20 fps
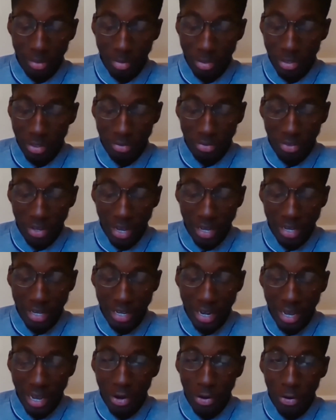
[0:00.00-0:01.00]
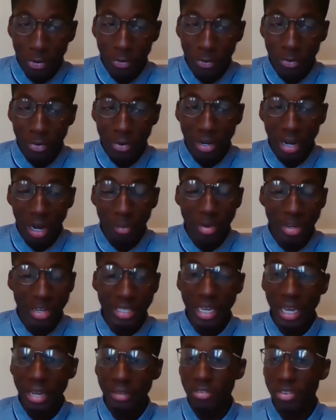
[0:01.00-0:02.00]
But Divine, now I'm
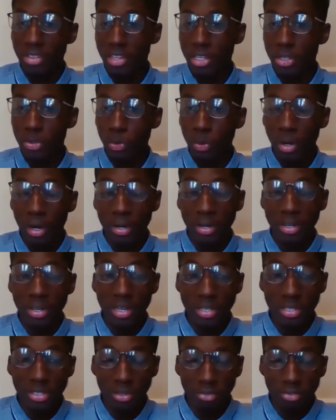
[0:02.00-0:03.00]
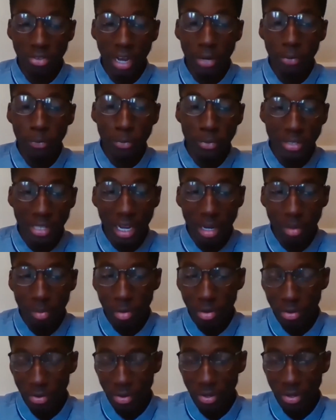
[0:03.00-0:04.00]
excited for this one. It's the final
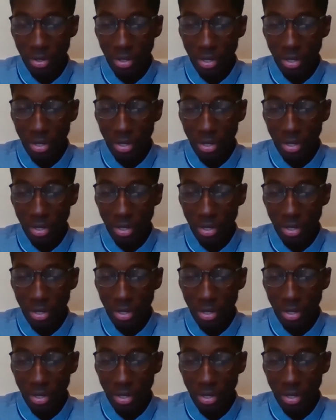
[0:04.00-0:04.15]
segment,